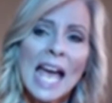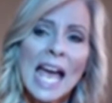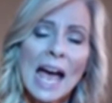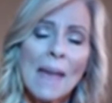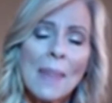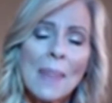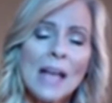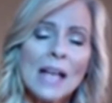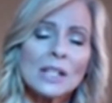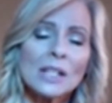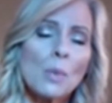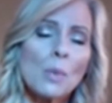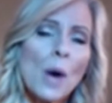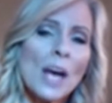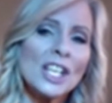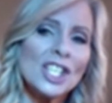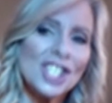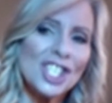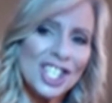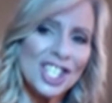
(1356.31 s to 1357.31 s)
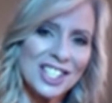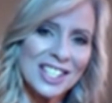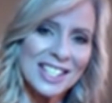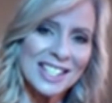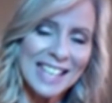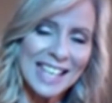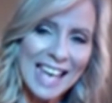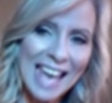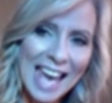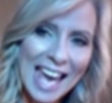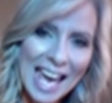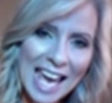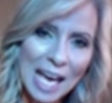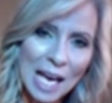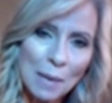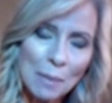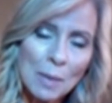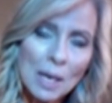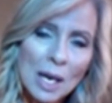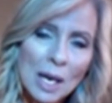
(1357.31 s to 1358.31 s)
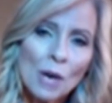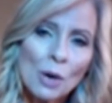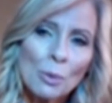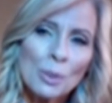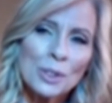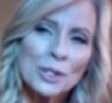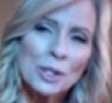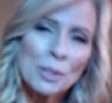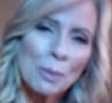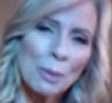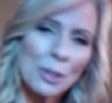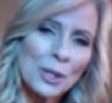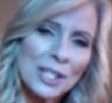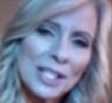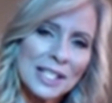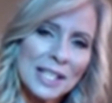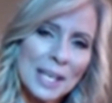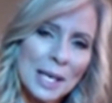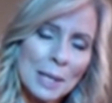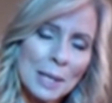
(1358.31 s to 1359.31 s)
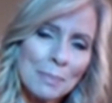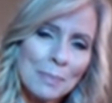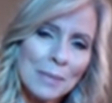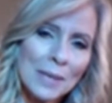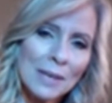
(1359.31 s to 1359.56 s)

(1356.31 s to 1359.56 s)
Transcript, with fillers: And that's why Jesus came was to purchase him